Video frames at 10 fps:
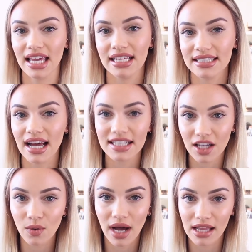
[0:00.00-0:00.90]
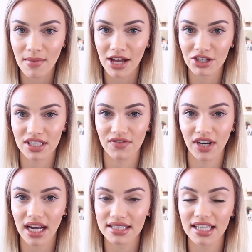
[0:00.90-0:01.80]
king size koala mattress for
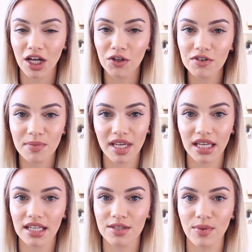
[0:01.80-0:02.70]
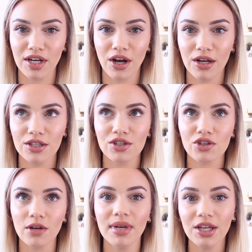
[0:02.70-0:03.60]
ourselves because we'd heard
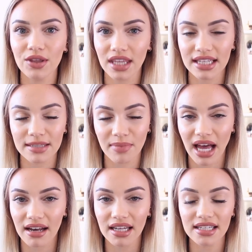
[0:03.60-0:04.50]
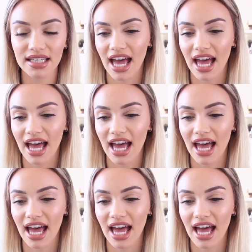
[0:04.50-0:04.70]
so many good things about it